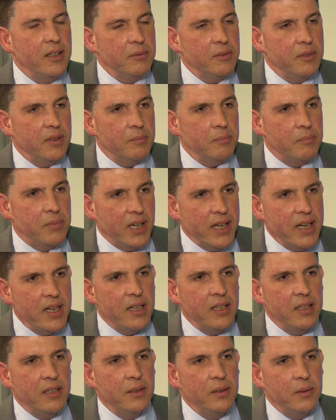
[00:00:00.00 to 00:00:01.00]

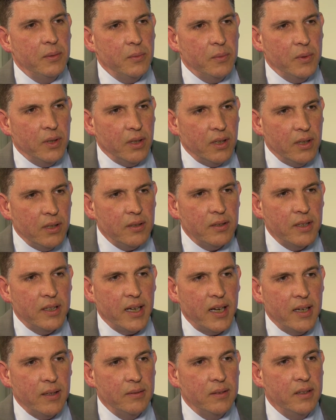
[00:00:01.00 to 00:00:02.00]
brake will hold
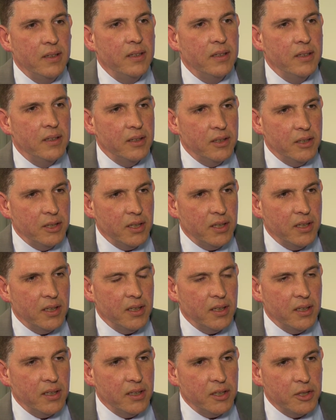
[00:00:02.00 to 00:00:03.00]
down
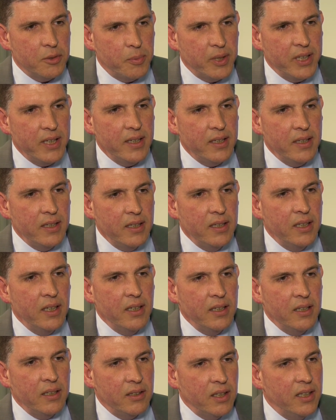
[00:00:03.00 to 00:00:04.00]
the spring
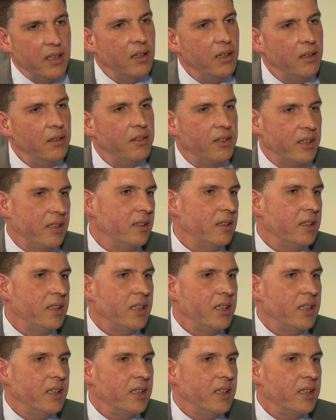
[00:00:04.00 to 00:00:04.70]
until